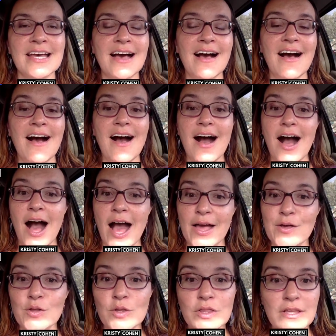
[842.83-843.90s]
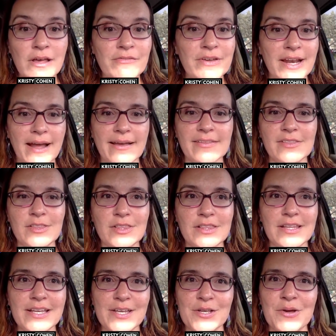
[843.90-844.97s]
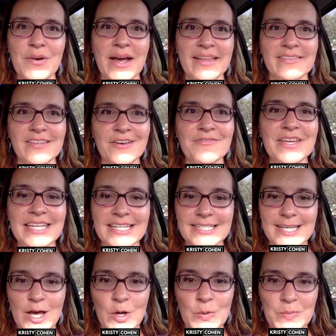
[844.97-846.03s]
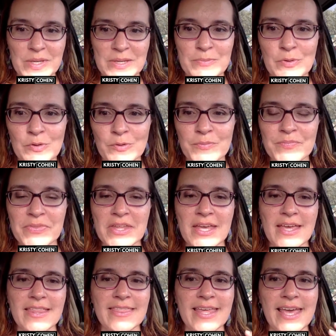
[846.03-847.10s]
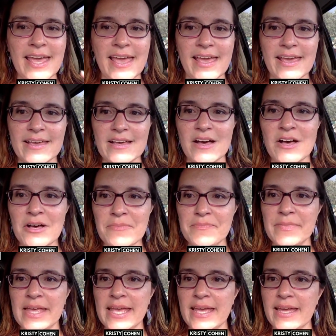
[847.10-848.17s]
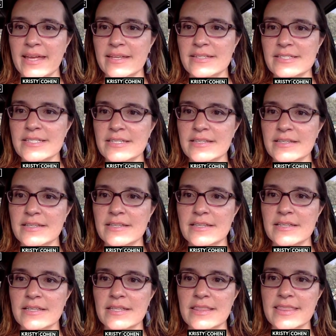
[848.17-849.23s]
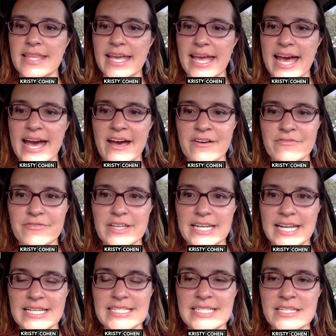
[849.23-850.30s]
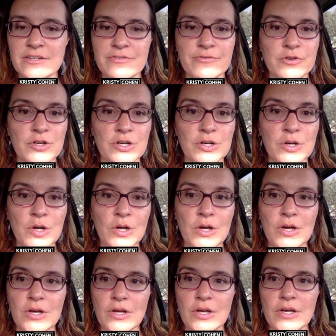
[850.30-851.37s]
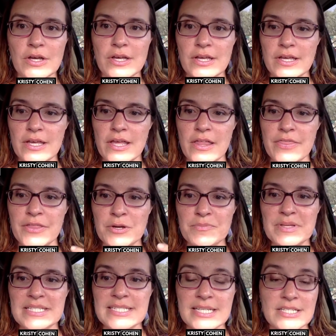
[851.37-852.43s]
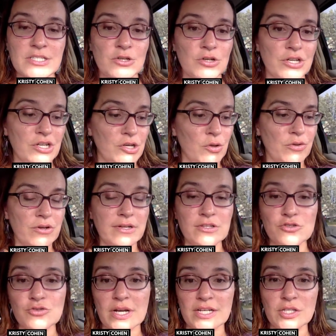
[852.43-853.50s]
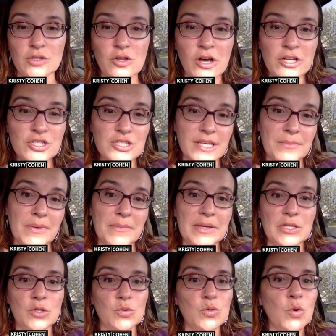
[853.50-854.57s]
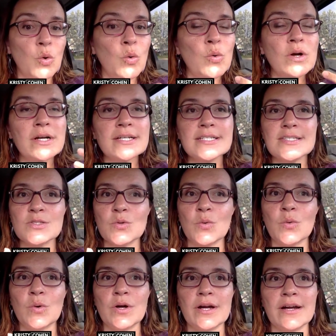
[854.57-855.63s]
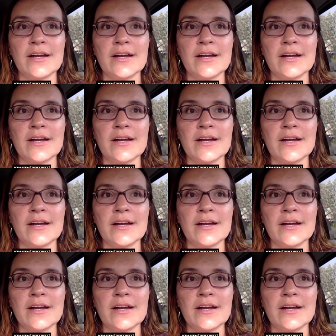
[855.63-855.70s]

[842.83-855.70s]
I love it. I love getting to help people. They come and they have an idea for their business, or, they're either trying to launch like maybe a new course or